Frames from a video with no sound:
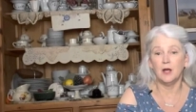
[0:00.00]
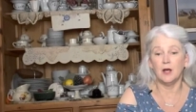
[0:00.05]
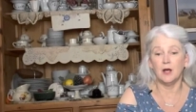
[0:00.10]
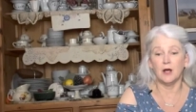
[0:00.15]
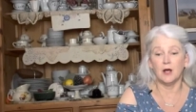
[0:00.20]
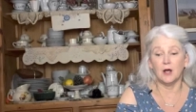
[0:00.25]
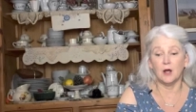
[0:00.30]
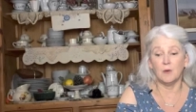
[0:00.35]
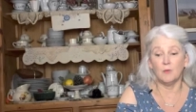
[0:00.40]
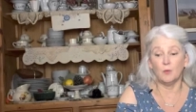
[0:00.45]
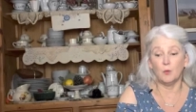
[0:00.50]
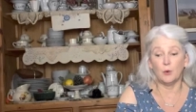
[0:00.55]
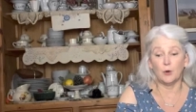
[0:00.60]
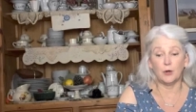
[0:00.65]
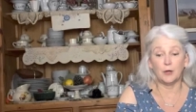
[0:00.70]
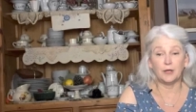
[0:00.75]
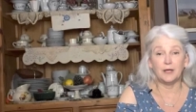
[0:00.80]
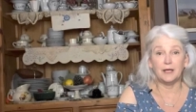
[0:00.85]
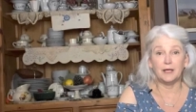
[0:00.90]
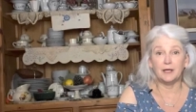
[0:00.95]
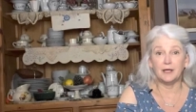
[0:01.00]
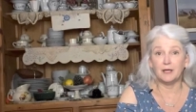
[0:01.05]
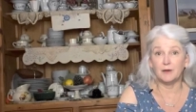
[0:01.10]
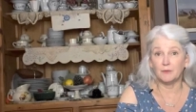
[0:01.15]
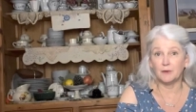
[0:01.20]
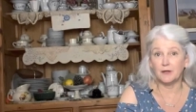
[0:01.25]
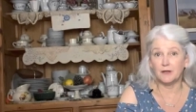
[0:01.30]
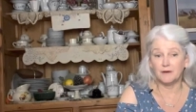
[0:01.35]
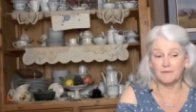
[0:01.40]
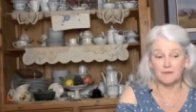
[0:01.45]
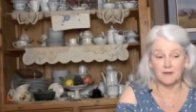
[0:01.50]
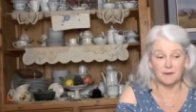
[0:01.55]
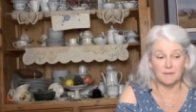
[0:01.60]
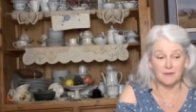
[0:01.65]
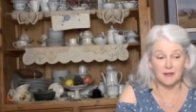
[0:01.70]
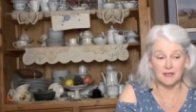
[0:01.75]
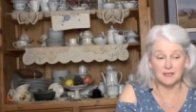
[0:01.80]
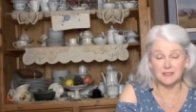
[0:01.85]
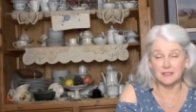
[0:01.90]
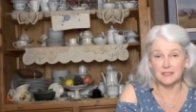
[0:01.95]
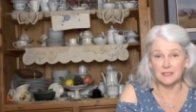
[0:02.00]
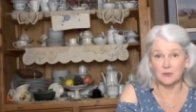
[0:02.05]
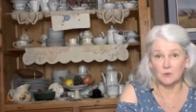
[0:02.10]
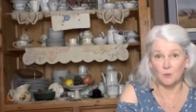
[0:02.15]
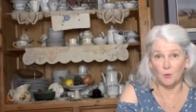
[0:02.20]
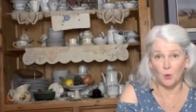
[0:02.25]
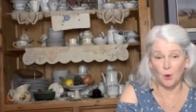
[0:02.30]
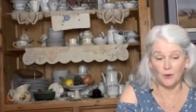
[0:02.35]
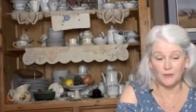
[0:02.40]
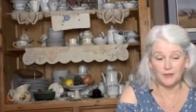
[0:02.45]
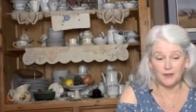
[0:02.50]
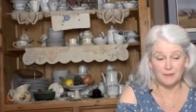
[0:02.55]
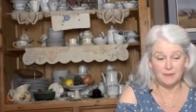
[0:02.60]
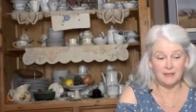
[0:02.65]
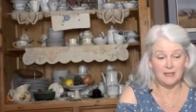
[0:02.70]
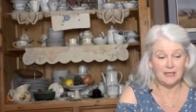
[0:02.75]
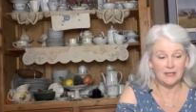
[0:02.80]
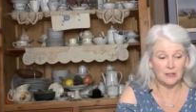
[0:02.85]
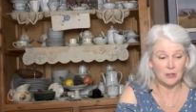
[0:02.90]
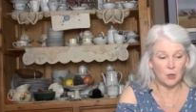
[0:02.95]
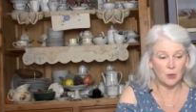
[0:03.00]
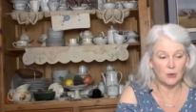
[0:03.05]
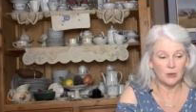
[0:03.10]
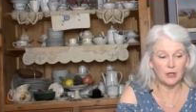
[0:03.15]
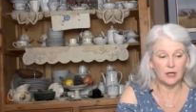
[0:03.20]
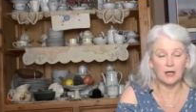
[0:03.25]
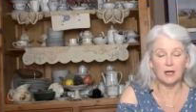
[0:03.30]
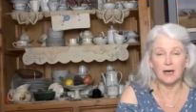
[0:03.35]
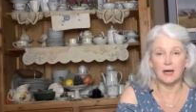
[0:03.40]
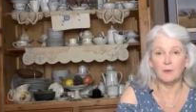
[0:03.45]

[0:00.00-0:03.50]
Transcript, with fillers: um, were getting rid of them that didn't want them any longer,